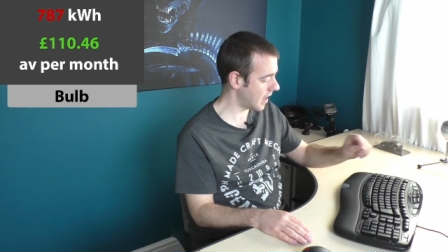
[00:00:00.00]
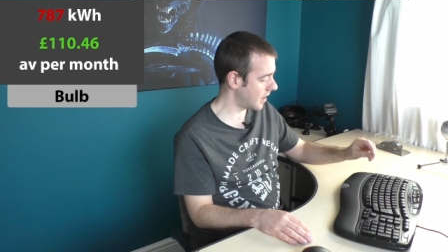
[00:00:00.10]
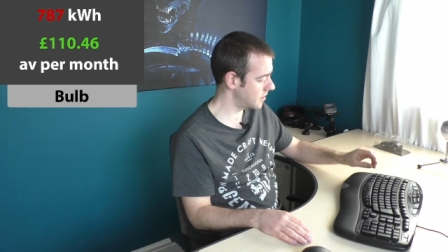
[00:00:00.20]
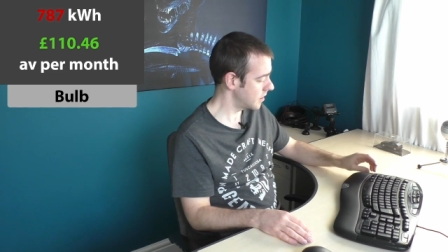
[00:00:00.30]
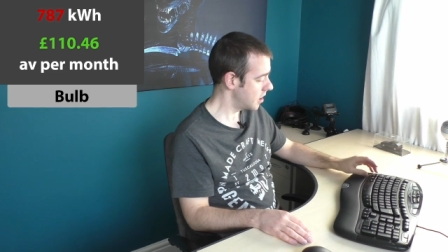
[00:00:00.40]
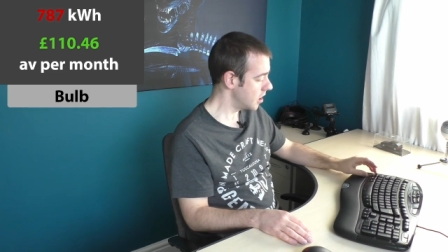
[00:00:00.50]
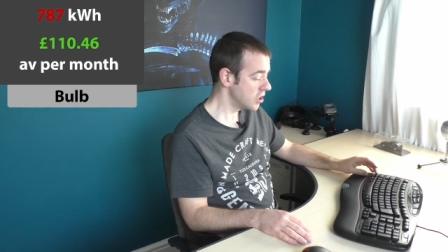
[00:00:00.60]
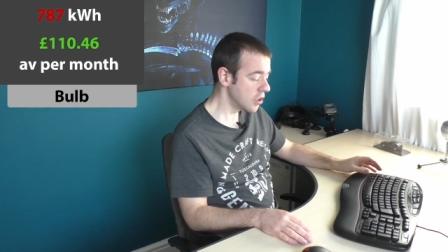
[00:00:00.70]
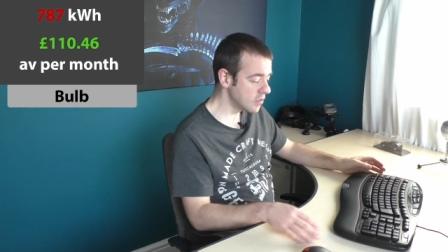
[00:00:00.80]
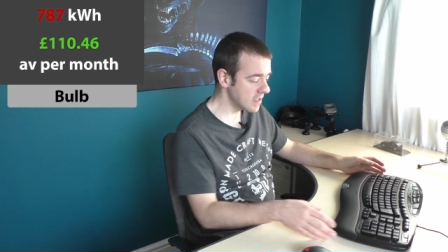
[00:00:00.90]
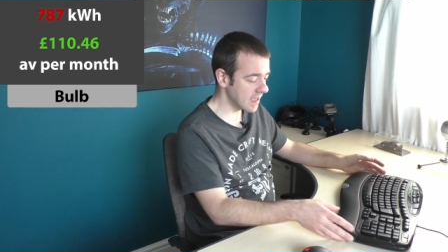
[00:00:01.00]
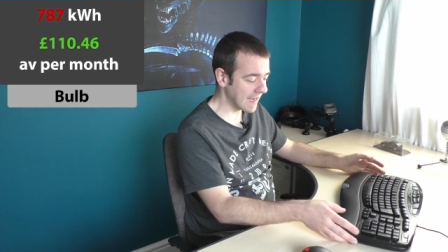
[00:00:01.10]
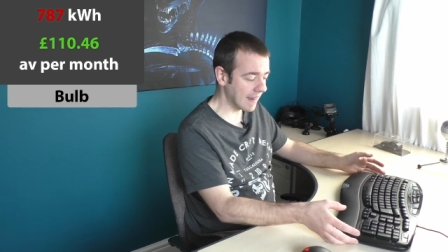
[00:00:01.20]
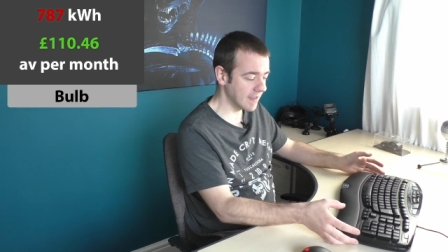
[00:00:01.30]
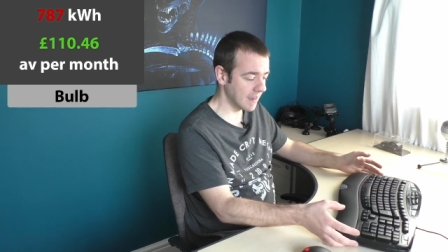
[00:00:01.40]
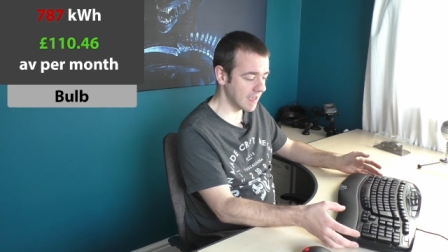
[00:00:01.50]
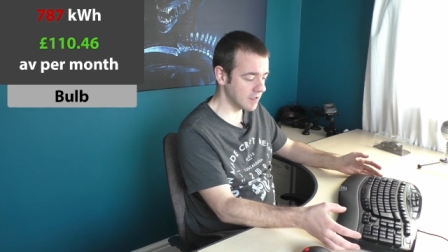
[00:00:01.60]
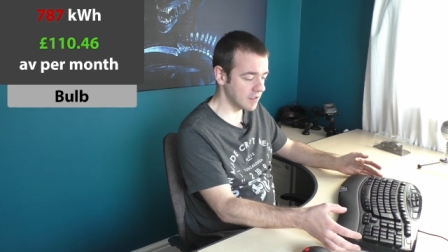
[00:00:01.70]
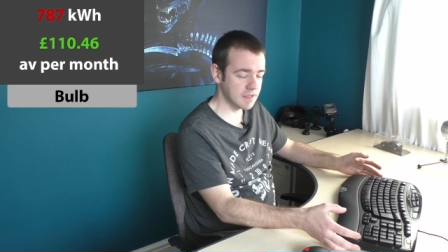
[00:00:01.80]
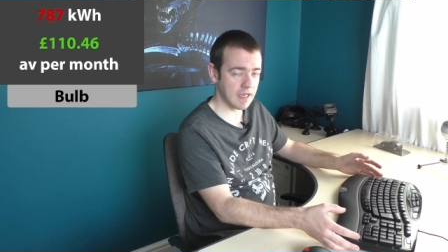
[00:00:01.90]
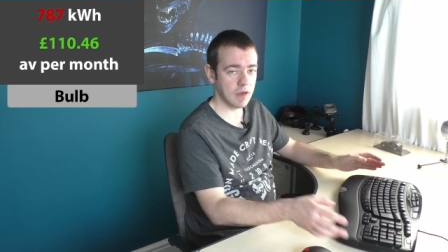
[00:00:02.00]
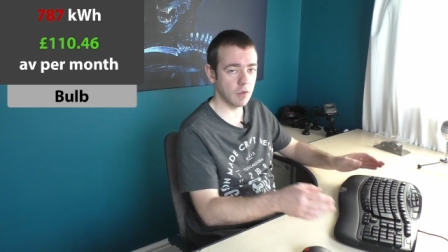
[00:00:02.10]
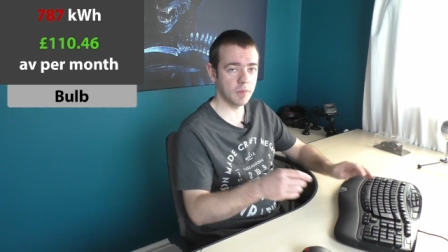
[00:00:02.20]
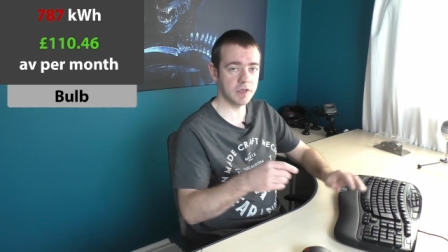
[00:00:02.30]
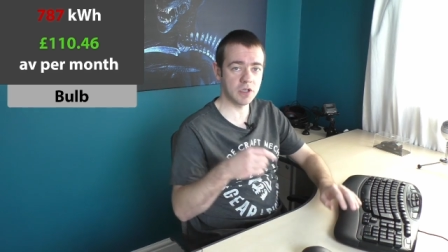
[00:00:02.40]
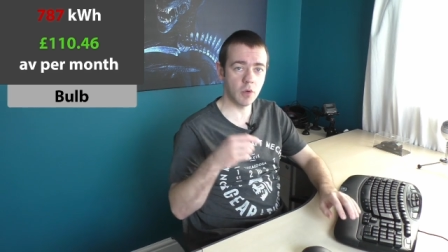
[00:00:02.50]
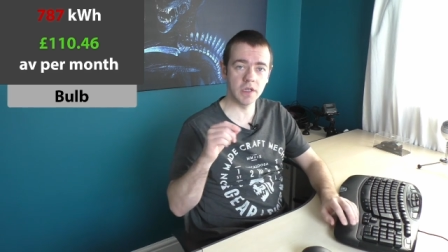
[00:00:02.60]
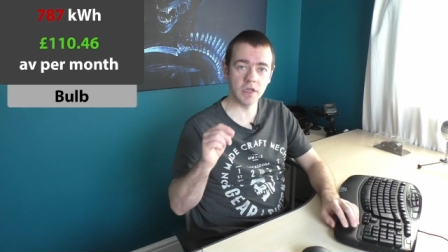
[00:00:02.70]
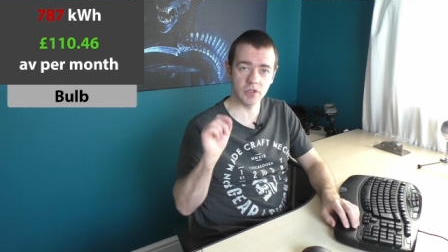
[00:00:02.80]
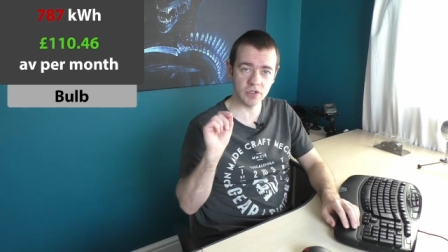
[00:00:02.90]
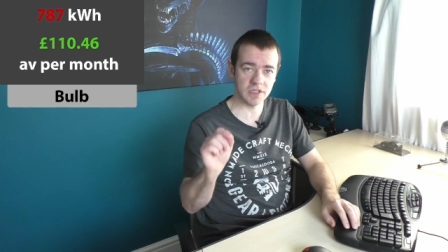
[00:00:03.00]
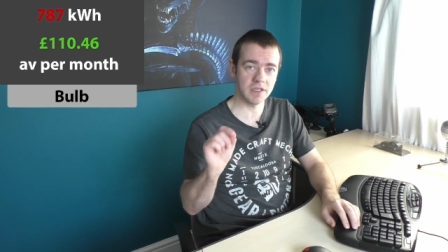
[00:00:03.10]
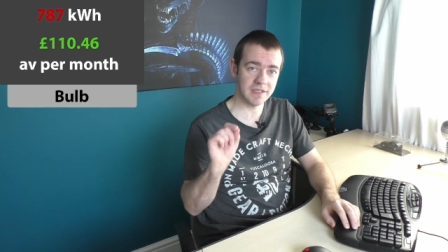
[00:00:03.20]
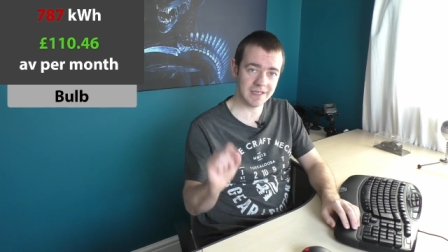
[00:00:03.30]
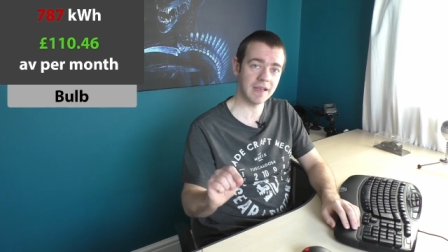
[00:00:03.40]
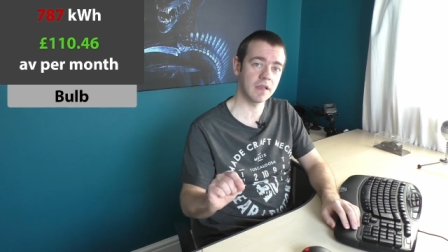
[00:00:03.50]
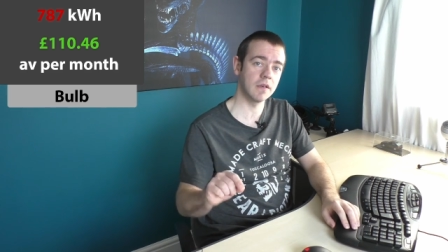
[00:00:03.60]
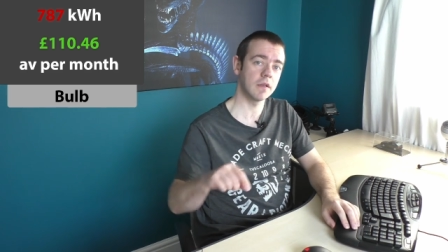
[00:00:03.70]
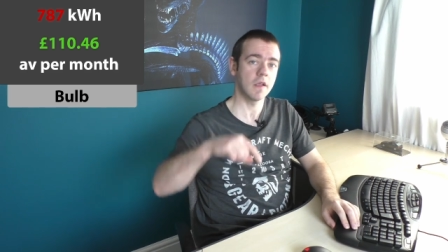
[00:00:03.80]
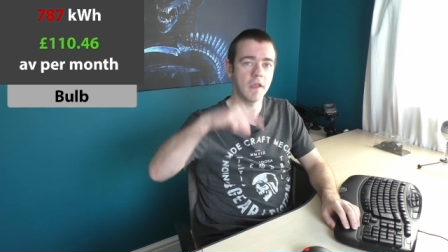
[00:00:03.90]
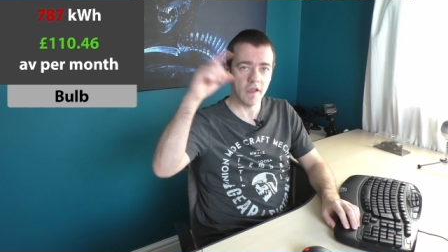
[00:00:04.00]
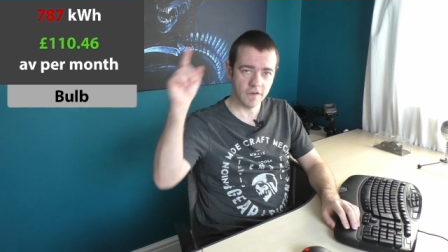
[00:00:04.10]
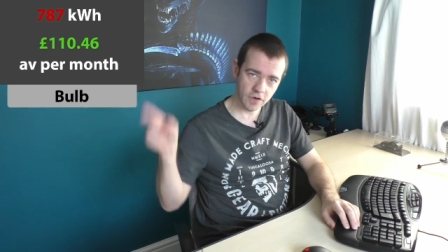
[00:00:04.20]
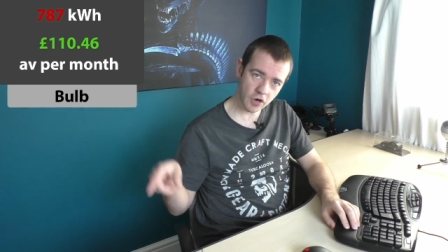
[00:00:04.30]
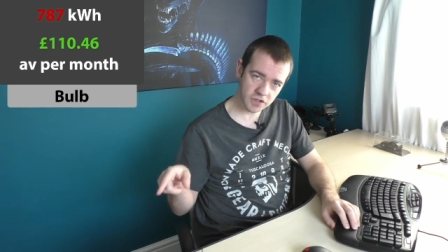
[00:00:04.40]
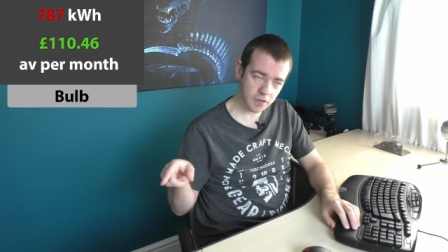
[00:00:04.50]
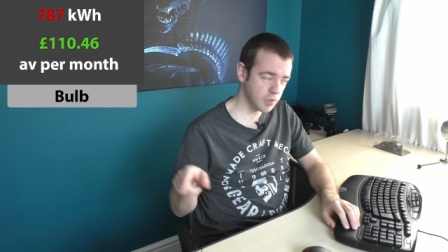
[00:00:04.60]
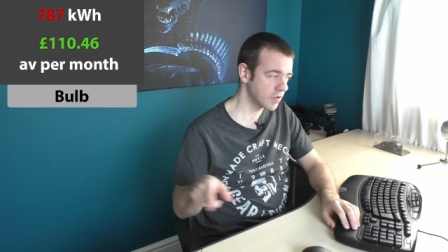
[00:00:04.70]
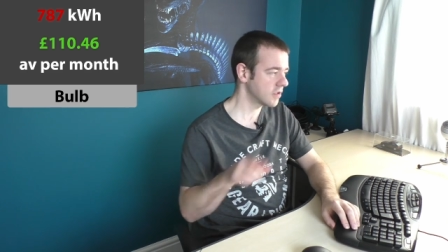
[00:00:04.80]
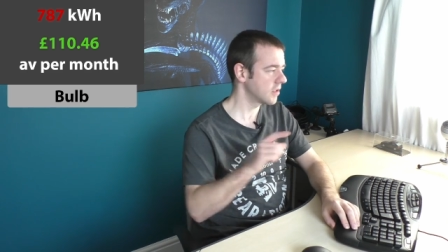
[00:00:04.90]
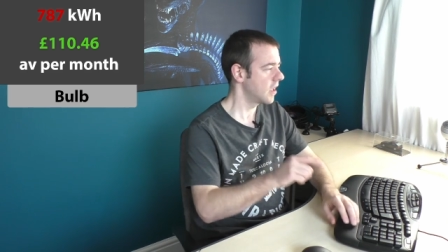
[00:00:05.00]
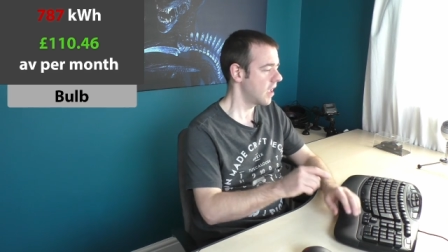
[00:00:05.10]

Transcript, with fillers: and using the calculations I will be showing you just in a second for Octopus,